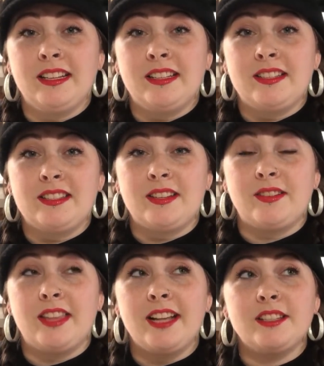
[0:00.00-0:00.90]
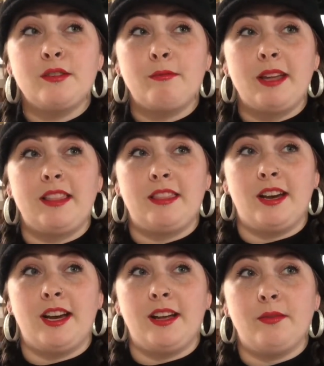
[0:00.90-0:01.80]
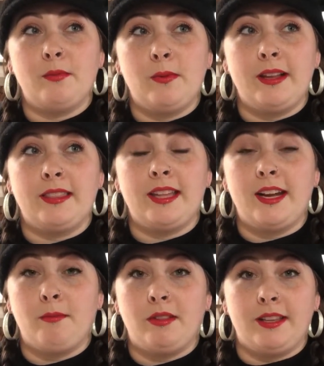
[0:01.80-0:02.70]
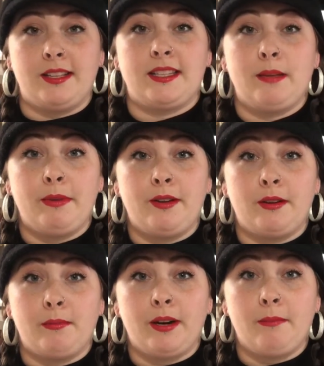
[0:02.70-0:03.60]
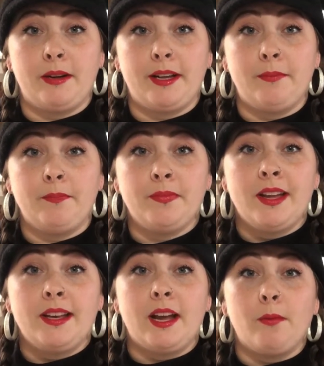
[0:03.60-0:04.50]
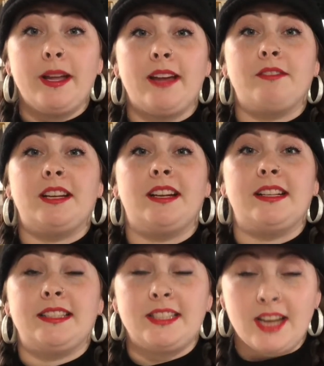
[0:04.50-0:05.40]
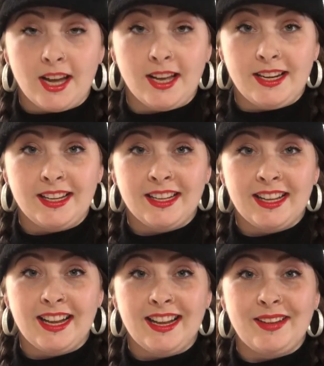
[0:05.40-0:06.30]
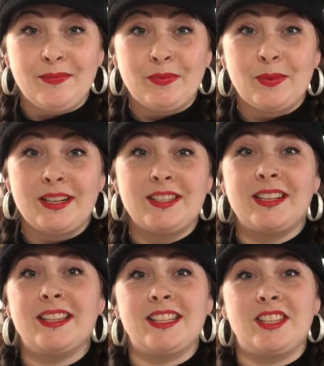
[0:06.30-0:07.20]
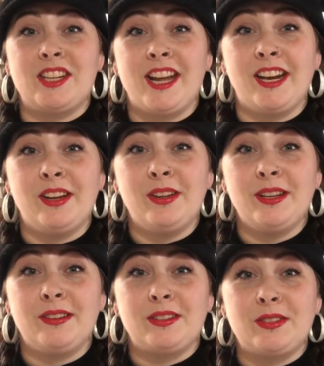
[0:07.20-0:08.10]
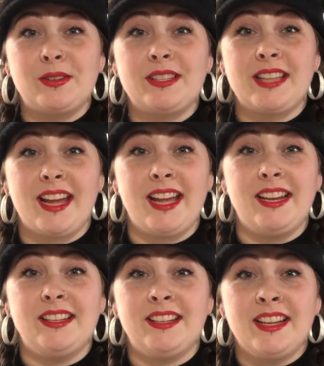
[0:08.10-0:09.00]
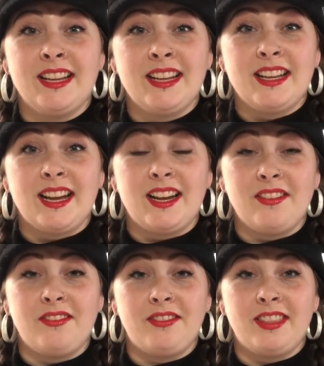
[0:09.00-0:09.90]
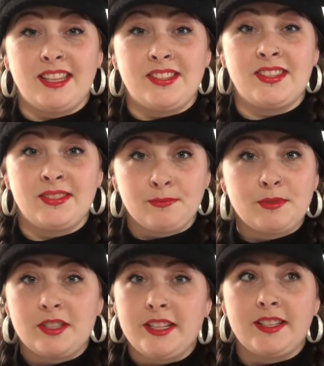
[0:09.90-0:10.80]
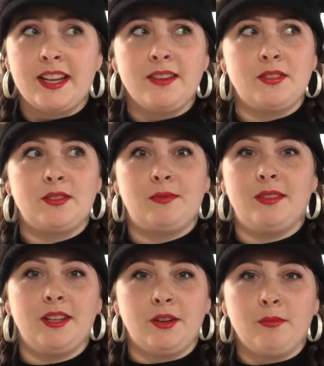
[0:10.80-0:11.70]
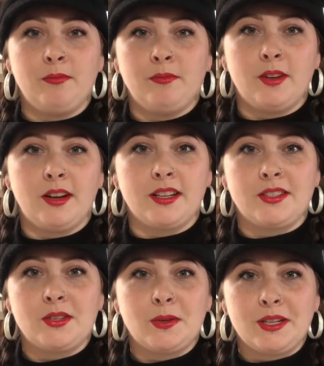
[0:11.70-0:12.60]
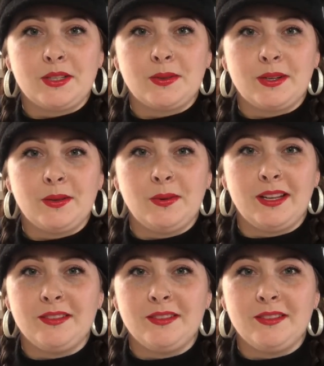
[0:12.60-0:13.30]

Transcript: So that's our main thought with the edible landscaping on our property. Now, we have done a ton. When I started this channel, it was towards the end of this season. It was, August 2021.